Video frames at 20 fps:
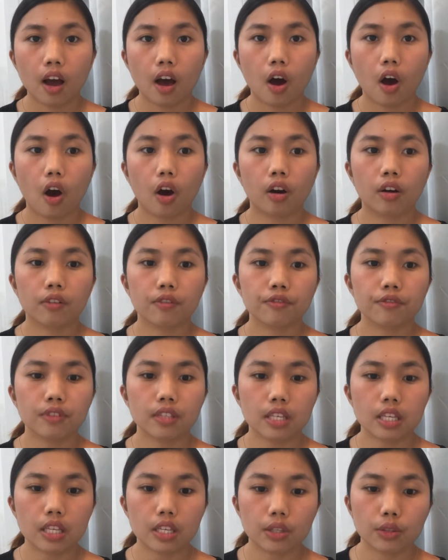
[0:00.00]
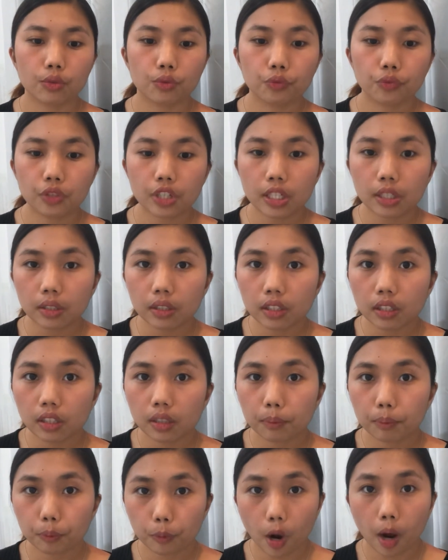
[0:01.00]
of the real
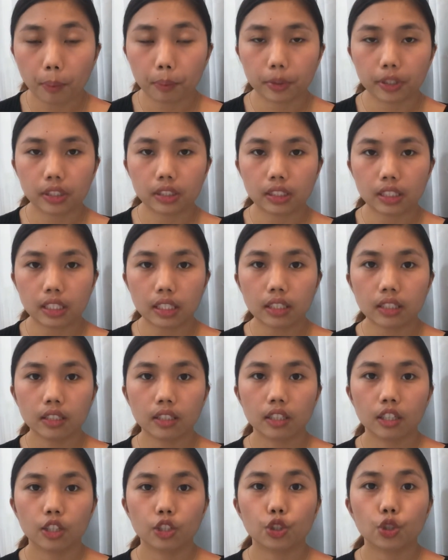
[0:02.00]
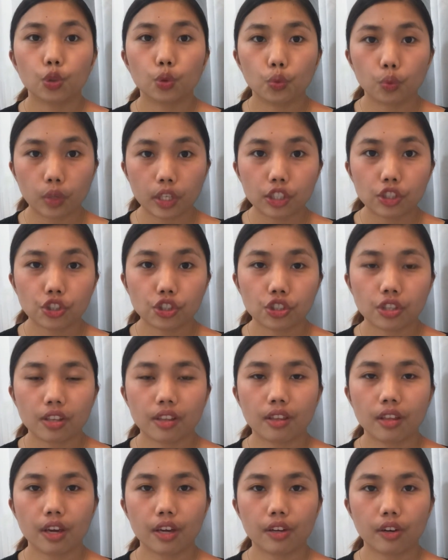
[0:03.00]
property to which
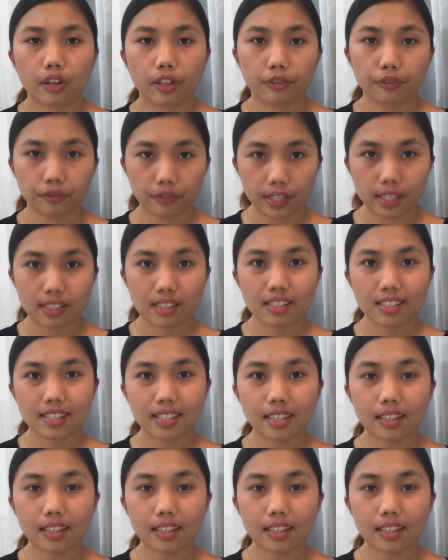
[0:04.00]
they are fixed.